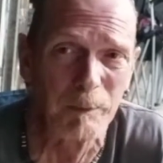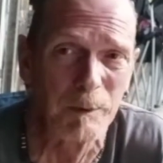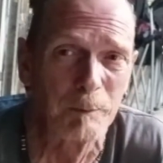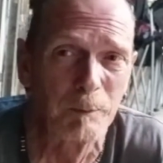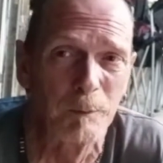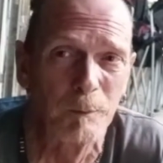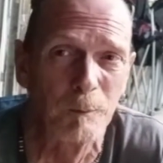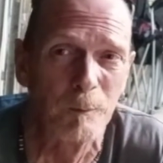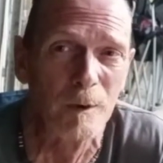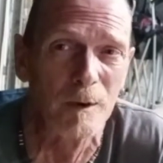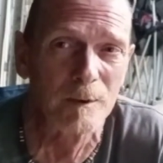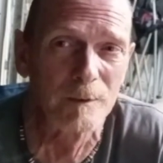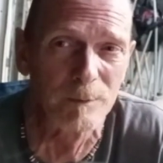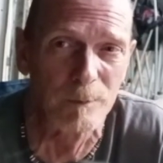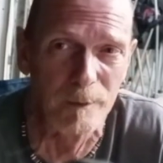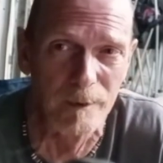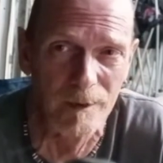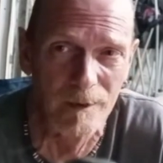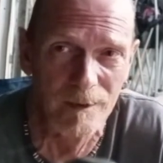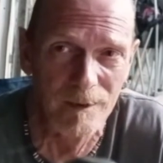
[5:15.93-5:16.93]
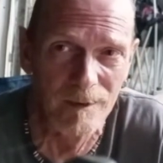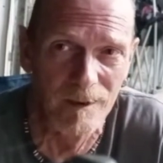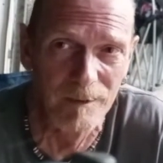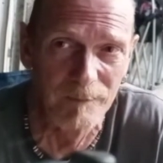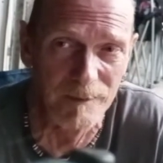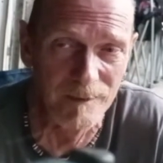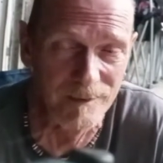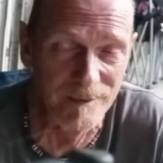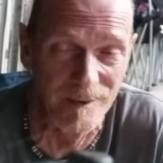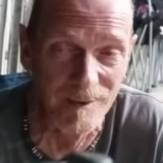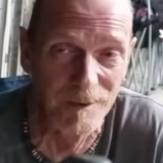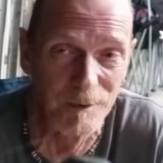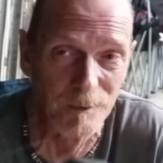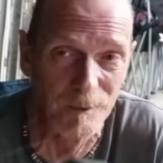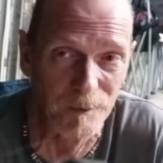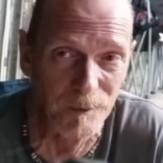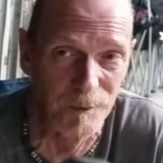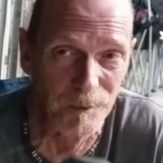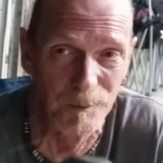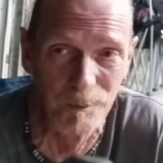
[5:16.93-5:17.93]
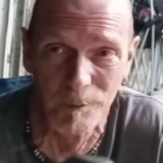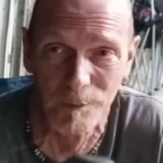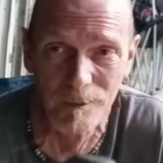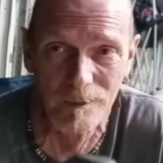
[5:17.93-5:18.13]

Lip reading: people would watch what I had to say or do